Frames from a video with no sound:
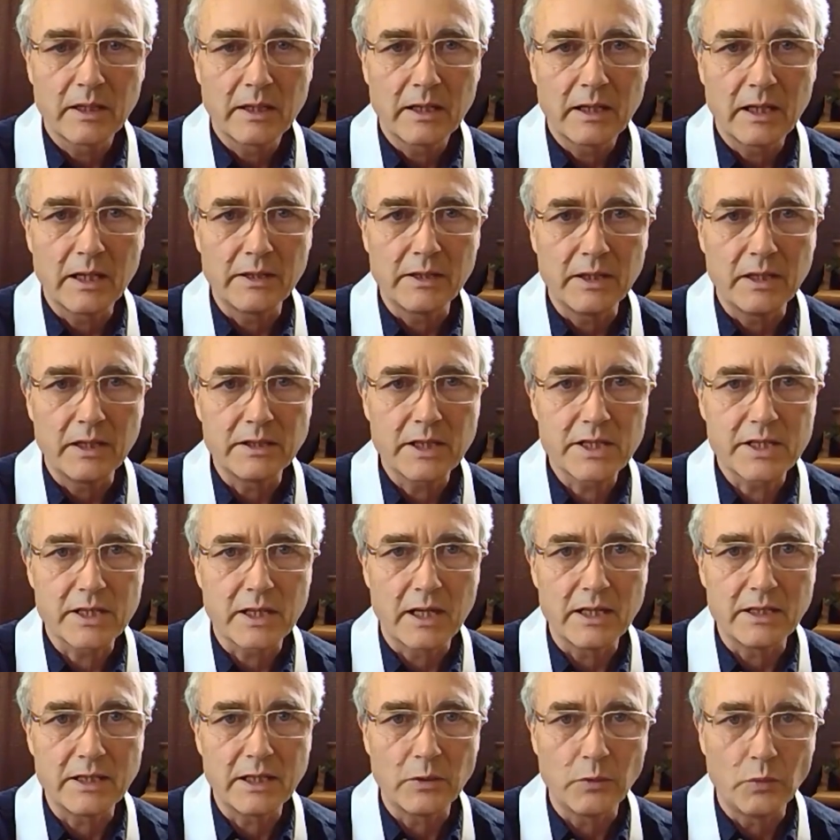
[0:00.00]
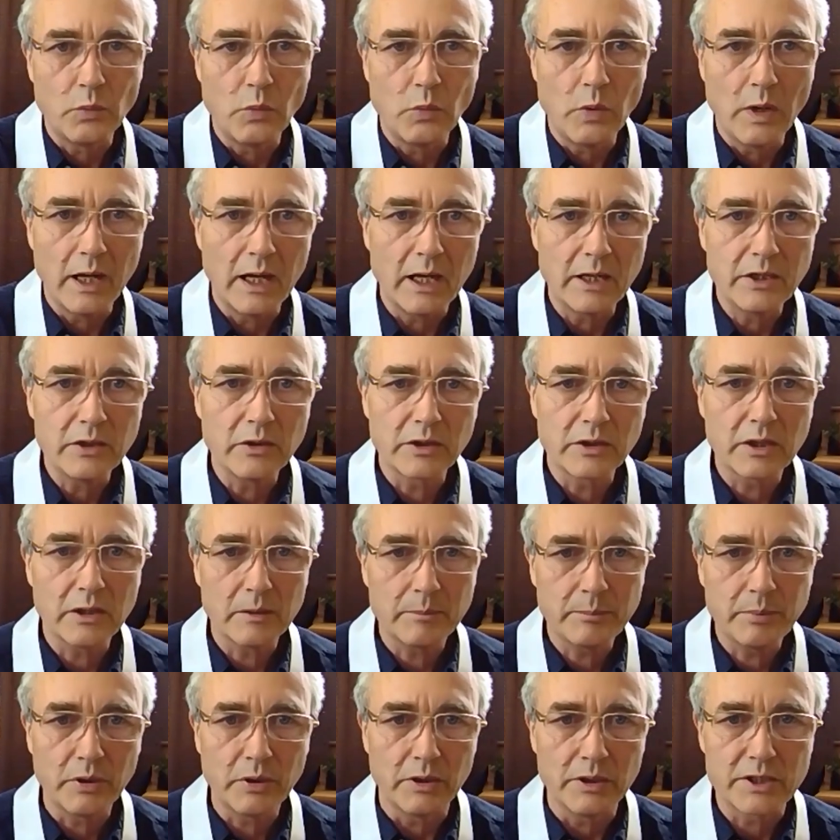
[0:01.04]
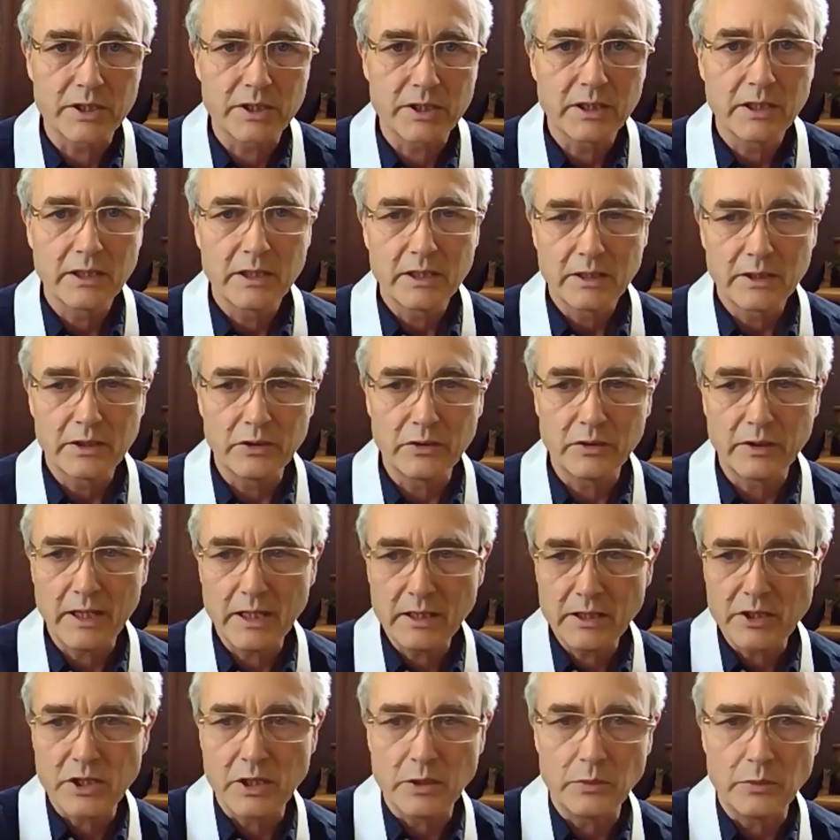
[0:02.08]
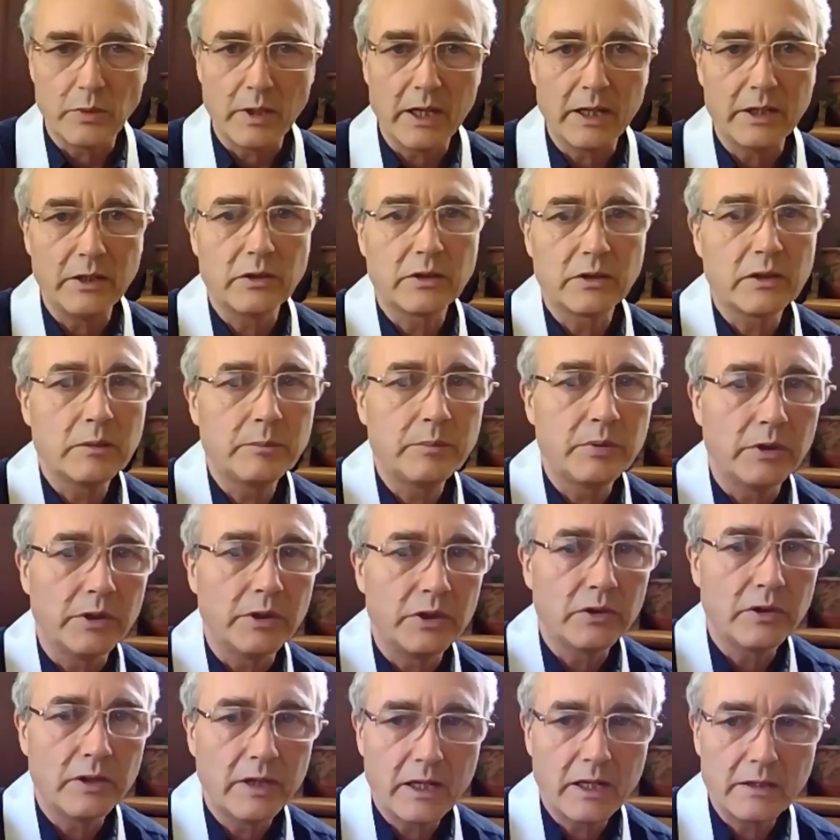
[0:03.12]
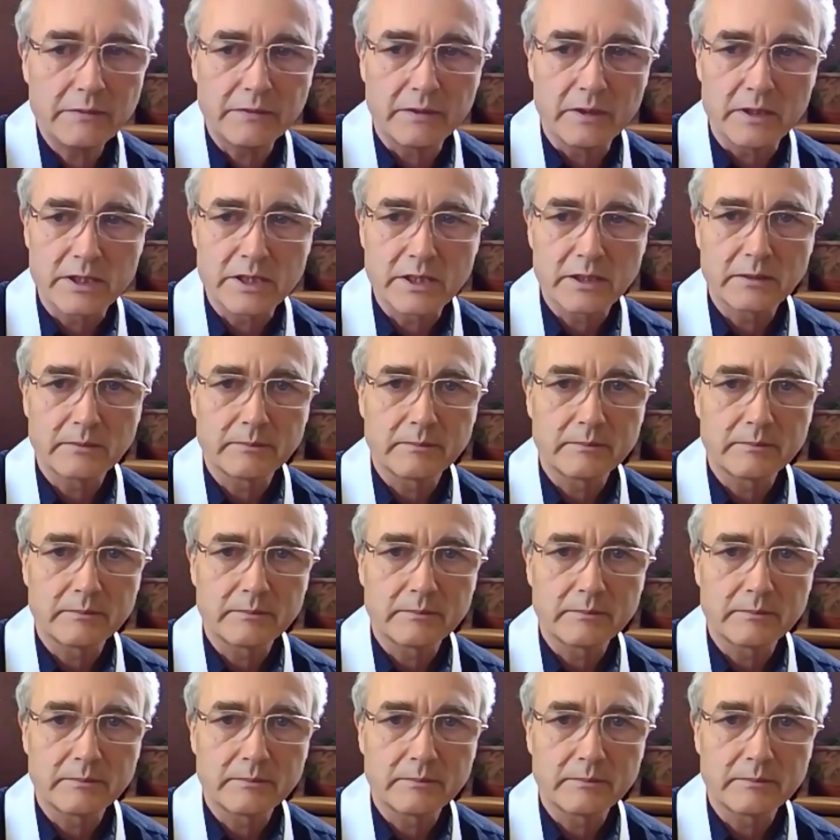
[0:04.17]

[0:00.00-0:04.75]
and then deciding where you're going to put your energy, where you're going to put your effort.